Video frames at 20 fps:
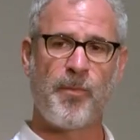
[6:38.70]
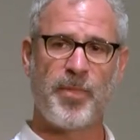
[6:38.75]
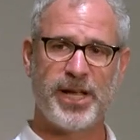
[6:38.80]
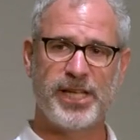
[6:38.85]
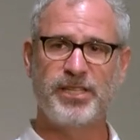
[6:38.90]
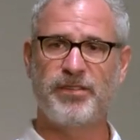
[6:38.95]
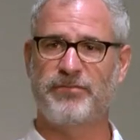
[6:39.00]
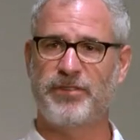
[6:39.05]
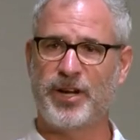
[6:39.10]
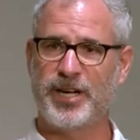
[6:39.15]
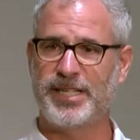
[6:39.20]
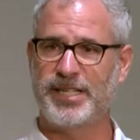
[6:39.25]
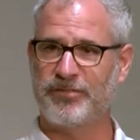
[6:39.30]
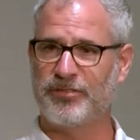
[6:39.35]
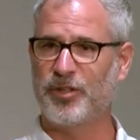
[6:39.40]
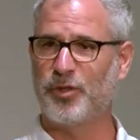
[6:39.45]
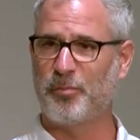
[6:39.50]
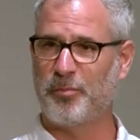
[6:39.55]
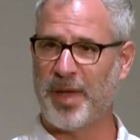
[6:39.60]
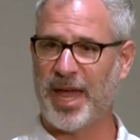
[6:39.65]
it's a very
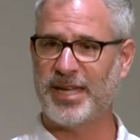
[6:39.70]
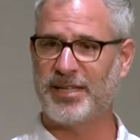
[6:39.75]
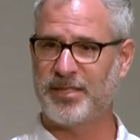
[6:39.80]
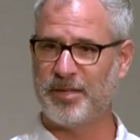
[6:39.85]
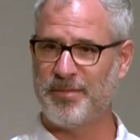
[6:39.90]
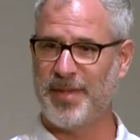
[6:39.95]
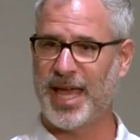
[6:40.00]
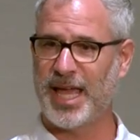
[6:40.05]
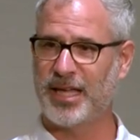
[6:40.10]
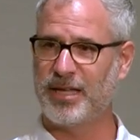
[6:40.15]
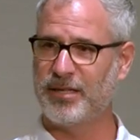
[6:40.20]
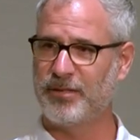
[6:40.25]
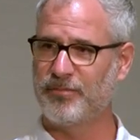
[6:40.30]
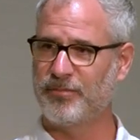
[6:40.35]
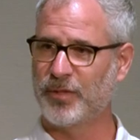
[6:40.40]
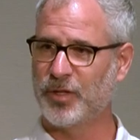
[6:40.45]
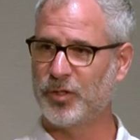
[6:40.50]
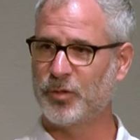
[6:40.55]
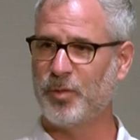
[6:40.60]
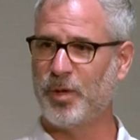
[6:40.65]
difficult bet to make
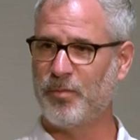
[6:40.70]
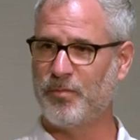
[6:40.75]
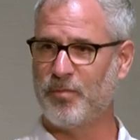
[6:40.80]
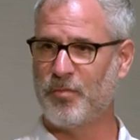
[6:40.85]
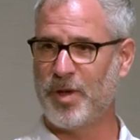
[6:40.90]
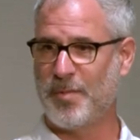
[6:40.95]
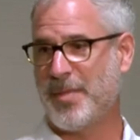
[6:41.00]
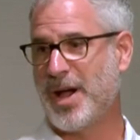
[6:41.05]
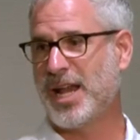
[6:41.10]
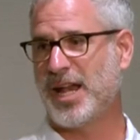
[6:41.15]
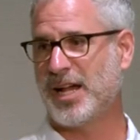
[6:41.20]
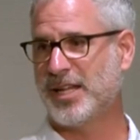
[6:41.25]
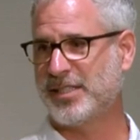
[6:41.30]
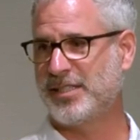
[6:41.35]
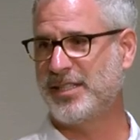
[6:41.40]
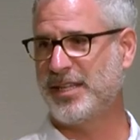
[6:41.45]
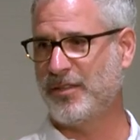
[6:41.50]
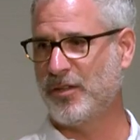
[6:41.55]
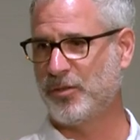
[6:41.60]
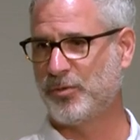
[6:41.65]
because we, we might not
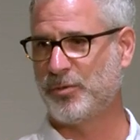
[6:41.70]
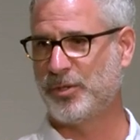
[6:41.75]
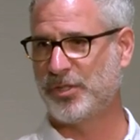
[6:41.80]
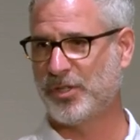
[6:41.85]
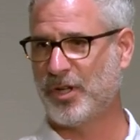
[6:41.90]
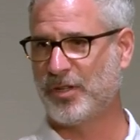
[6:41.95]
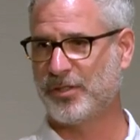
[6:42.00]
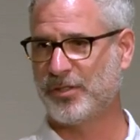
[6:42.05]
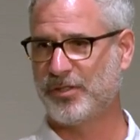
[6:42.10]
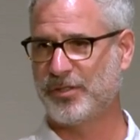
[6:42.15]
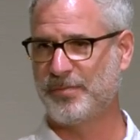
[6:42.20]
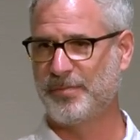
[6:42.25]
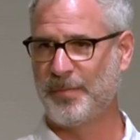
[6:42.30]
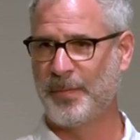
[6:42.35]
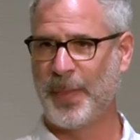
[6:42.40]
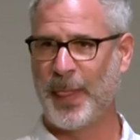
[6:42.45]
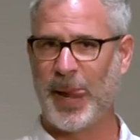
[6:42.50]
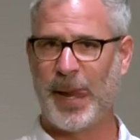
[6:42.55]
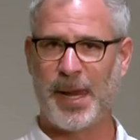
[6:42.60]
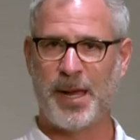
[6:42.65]
see those results
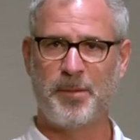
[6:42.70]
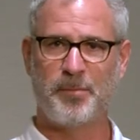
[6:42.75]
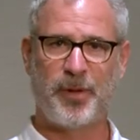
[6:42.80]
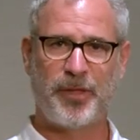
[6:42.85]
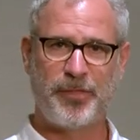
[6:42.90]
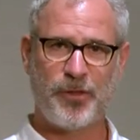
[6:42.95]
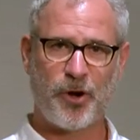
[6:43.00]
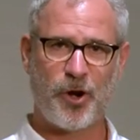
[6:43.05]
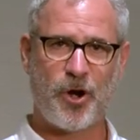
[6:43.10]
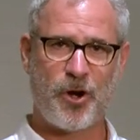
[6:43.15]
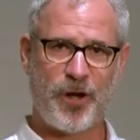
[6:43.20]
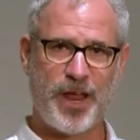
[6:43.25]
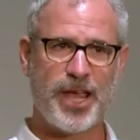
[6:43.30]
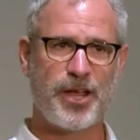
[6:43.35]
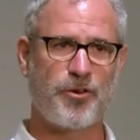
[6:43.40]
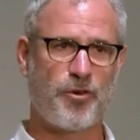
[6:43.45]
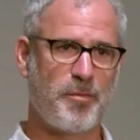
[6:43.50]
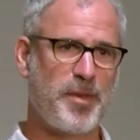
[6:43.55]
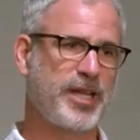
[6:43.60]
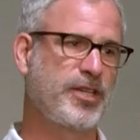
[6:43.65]
but there are
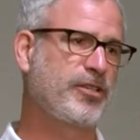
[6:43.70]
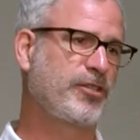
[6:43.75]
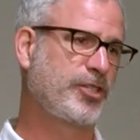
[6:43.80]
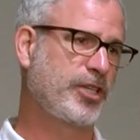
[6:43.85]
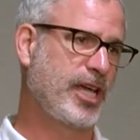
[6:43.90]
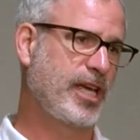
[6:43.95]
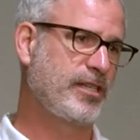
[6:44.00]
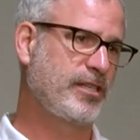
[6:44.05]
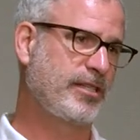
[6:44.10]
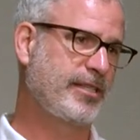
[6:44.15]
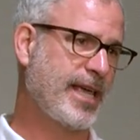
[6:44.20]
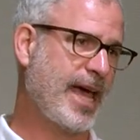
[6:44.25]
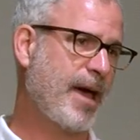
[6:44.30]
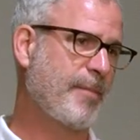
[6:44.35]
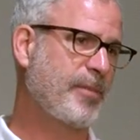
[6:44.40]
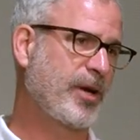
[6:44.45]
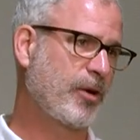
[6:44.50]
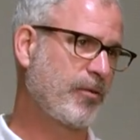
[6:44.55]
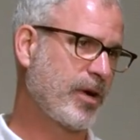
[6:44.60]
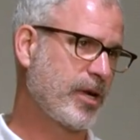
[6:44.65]
incremental changes
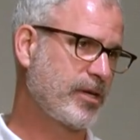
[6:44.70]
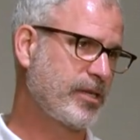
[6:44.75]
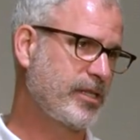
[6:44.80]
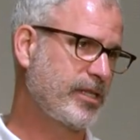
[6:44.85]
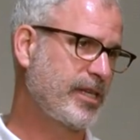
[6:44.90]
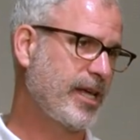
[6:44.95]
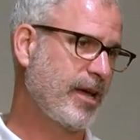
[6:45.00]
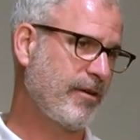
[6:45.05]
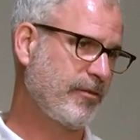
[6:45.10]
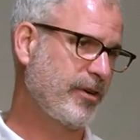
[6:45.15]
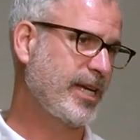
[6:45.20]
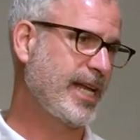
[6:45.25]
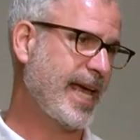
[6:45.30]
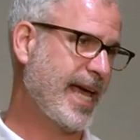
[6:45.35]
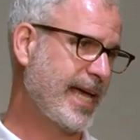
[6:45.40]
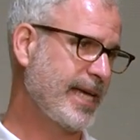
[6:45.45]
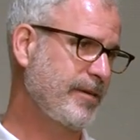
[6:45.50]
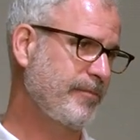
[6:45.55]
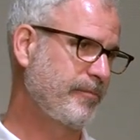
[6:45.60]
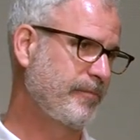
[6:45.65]
happening around us every
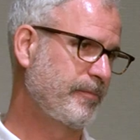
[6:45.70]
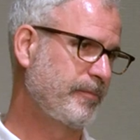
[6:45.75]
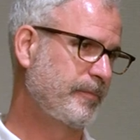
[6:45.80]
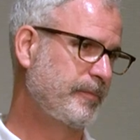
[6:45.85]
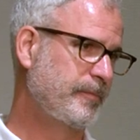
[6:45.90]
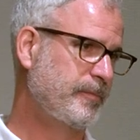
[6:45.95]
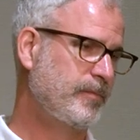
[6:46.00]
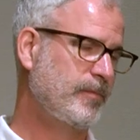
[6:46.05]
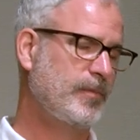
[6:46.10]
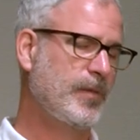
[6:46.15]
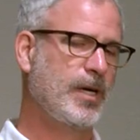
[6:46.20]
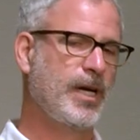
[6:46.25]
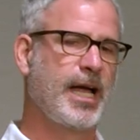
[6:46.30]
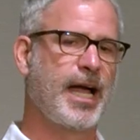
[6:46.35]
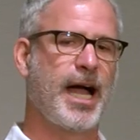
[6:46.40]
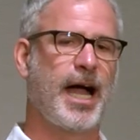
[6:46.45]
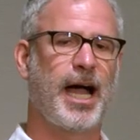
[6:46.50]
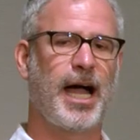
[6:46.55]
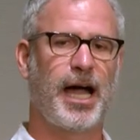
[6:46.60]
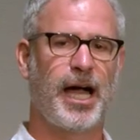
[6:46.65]
day.
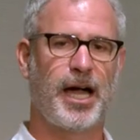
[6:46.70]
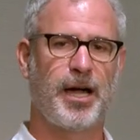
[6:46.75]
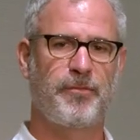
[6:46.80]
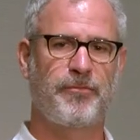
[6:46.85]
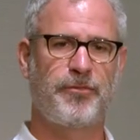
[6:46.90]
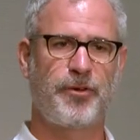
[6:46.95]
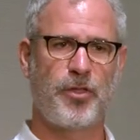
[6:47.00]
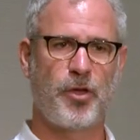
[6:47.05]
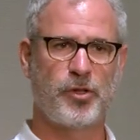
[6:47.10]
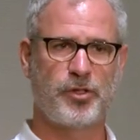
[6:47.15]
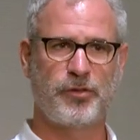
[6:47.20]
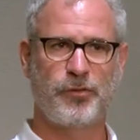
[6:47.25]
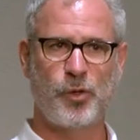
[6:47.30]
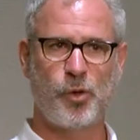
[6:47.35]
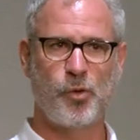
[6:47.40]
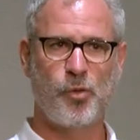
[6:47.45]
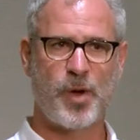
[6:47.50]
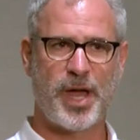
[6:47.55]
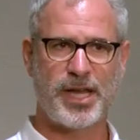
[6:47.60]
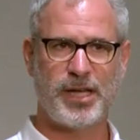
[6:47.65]
Um, for those of you
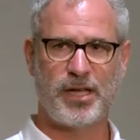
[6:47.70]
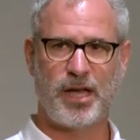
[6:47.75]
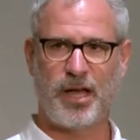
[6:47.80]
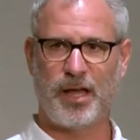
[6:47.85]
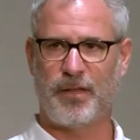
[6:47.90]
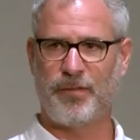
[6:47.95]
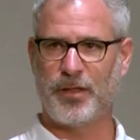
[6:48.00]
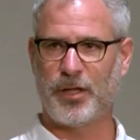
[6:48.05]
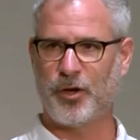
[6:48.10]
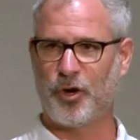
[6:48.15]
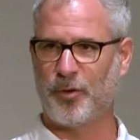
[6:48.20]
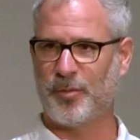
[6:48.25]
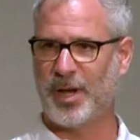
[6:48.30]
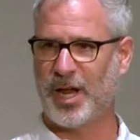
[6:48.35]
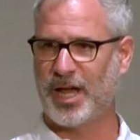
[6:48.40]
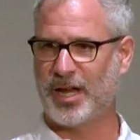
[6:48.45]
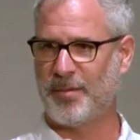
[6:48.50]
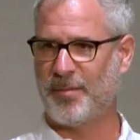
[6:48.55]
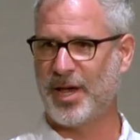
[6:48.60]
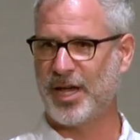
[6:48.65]
who went on the Urban
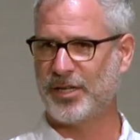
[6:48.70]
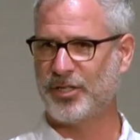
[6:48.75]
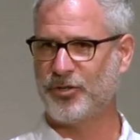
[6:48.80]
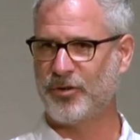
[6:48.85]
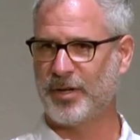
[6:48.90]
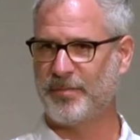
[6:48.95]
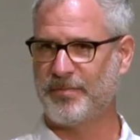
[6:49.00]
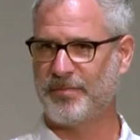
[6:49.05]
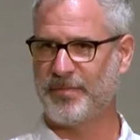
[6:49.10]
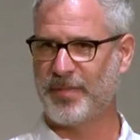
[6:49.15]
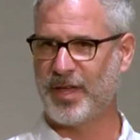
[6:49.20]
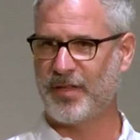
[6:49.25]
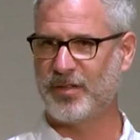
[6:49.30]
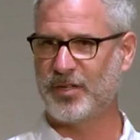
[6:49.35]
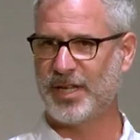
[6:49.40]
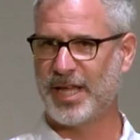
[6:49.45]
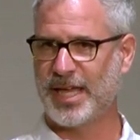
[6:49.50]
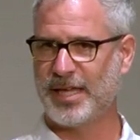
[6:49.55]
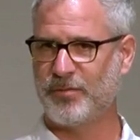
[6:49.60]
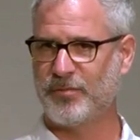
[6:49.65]
Adamah trip the
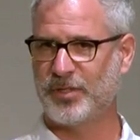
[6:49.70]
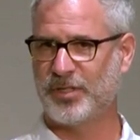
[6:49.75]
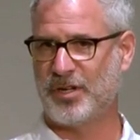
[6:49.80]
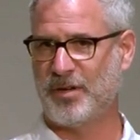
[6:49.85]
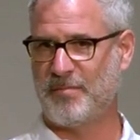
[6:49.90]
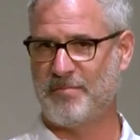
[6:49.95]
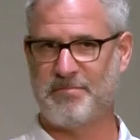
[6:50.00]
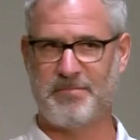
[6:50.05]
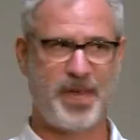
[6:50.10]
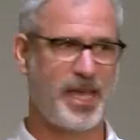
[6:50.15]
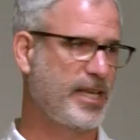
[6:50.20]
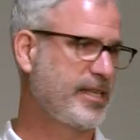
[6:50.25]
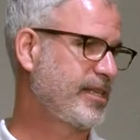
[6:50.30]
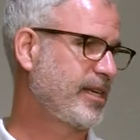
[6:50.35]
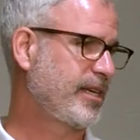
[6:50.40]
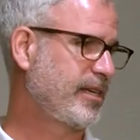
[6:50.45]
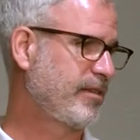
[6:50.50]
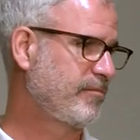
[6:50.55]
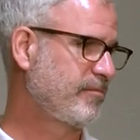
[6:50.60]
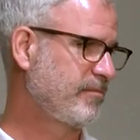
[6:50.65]
other day, was an
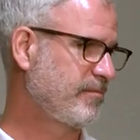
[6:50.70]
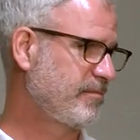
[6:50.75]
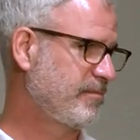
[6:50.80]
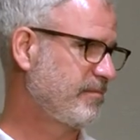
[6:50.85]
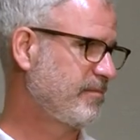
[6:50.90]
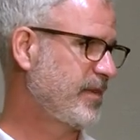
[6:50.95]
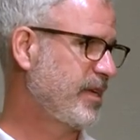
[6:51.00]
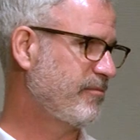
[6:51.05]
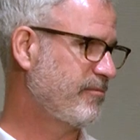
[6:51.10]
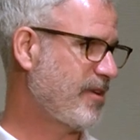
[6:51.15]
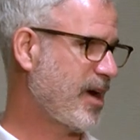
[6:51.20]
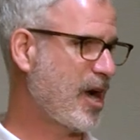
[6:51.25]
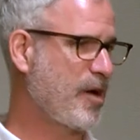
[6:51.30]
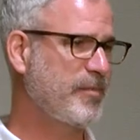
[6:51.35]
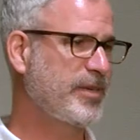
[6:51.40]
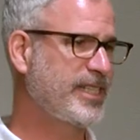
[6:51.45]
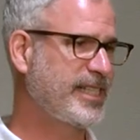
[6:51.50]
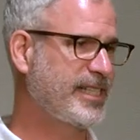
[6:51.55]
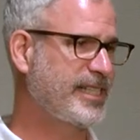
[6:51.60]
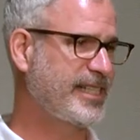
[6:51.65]
amazing
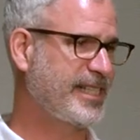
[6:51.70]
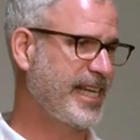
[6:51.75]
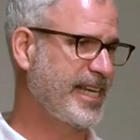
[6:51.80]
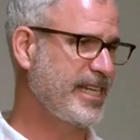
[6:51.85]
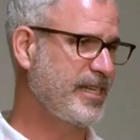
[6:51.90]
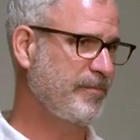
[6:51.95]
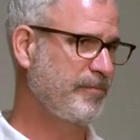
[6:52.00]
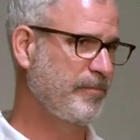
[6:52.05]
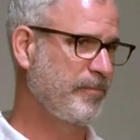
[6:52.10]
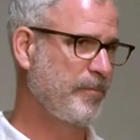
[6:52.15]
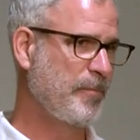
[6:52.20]
environment to see.